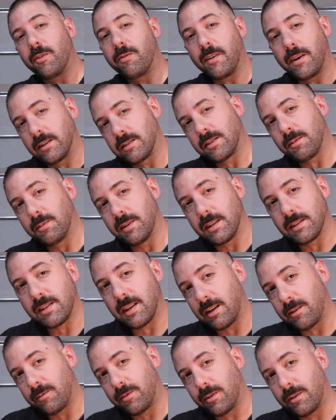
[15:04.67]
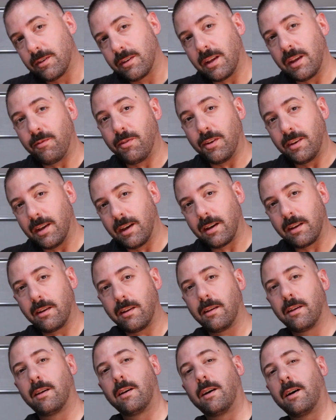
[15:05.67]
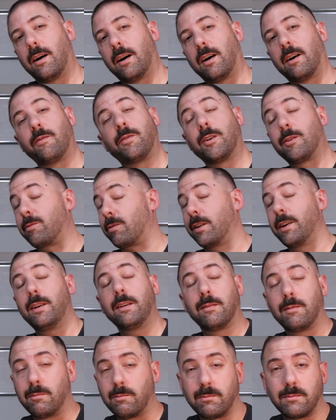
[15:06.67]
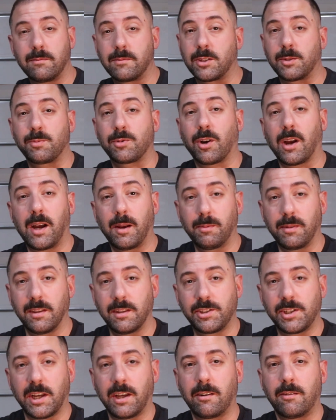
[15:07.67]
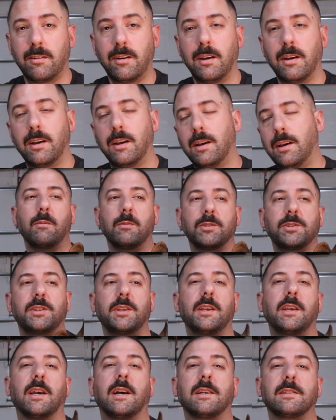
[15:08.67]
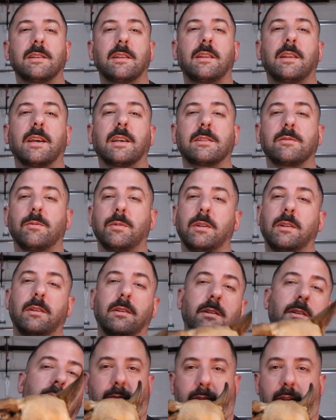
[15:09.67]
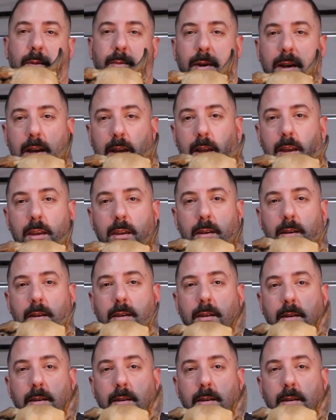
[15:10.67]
you found some of this helpful. If you did, feel free, subscribe to the channel, and we'll see you guys in the next one. Say bye.